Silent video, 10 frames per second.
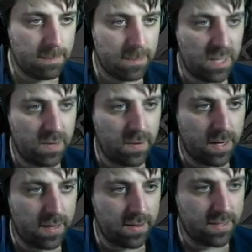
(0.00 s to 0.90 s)

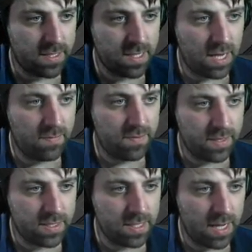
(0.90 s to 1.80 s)
Alright, stuff
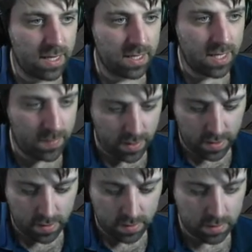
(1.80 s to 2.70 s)
is starting to come
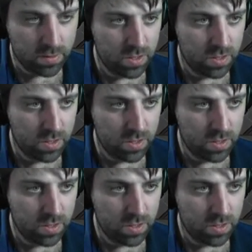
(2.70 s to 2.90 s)
along.